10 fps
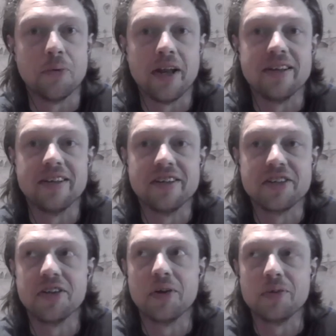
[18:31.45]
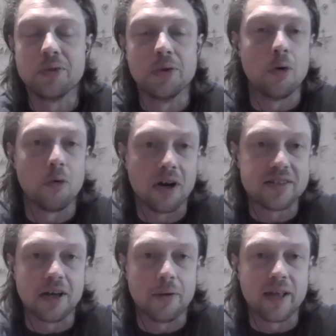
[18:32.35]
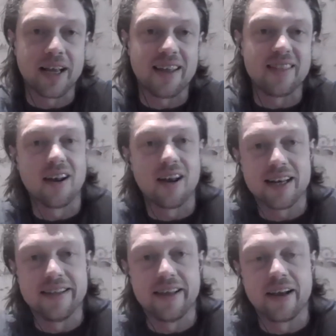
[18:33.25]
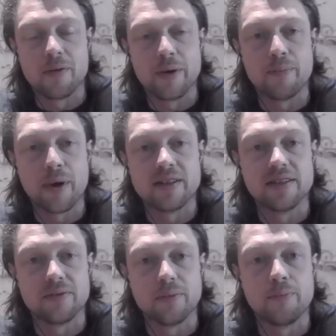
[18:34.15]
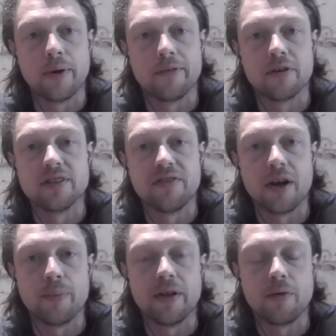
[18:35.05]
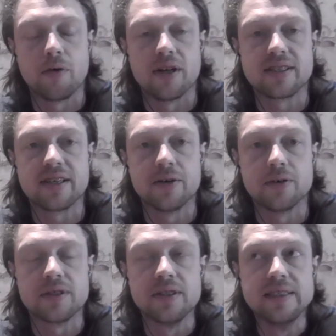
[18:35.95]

When the more ice time they get, the likely they're going to be better at developing their on ice skills.